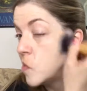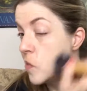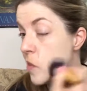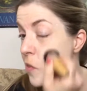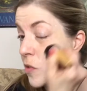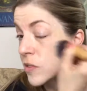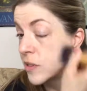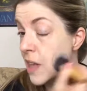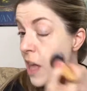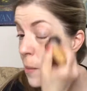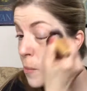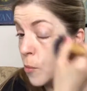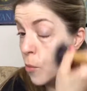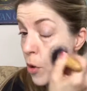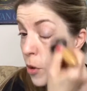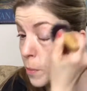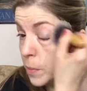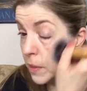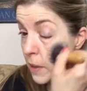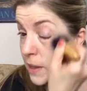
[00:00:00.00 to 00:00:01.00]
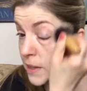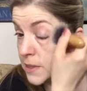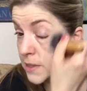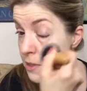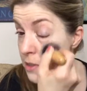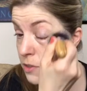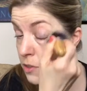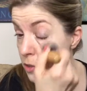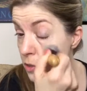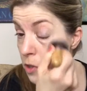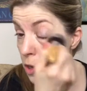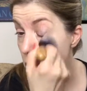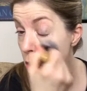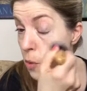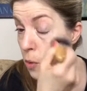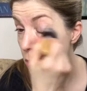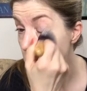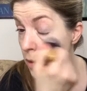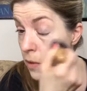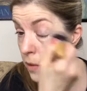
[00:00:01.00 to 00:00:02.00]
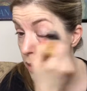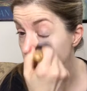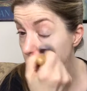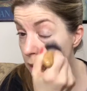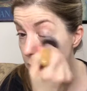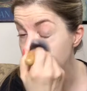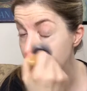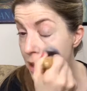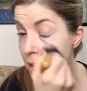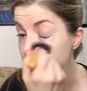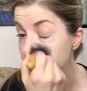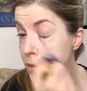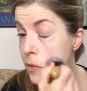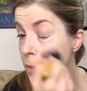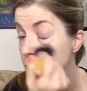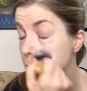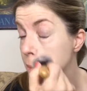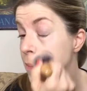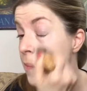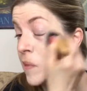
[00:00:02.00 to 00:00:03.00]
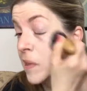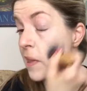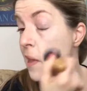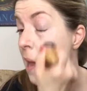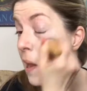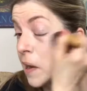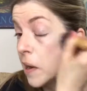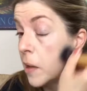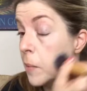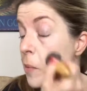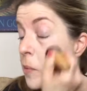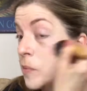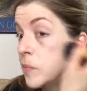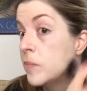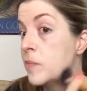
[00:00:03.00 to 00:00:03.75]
There's a lot more places to go in that lineup.